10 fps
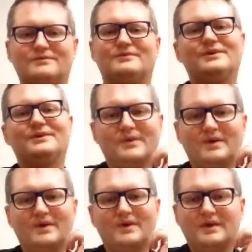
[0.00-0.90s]
Yeah.
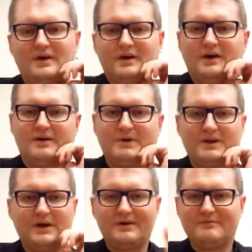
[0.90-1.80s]
Um, and
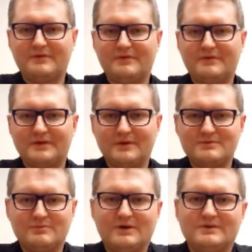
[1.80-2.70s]
I'm Father Adrian
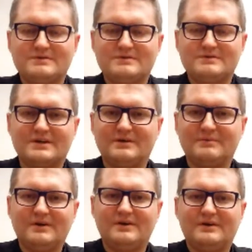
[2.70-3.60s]
Martins. I'm
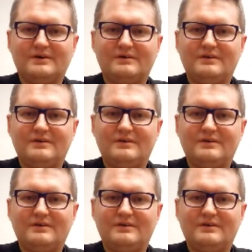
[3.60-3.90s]
uh,